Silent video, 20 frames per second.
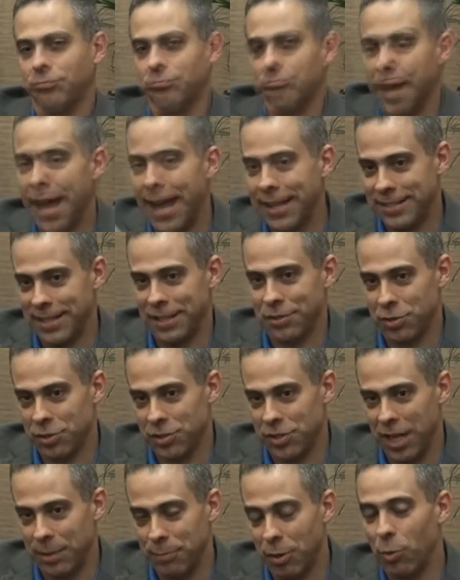That's
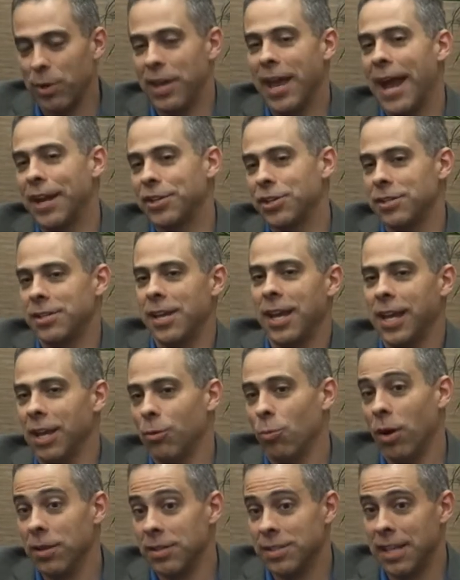interesting, but we actually take it
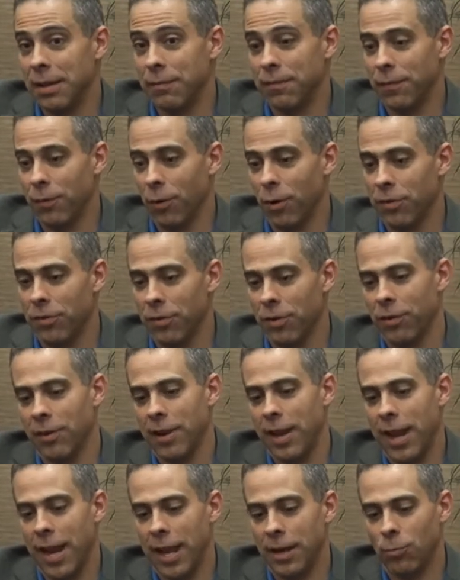one step further,
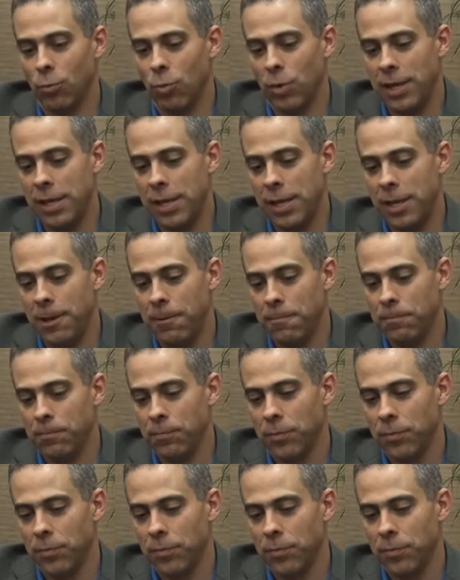and we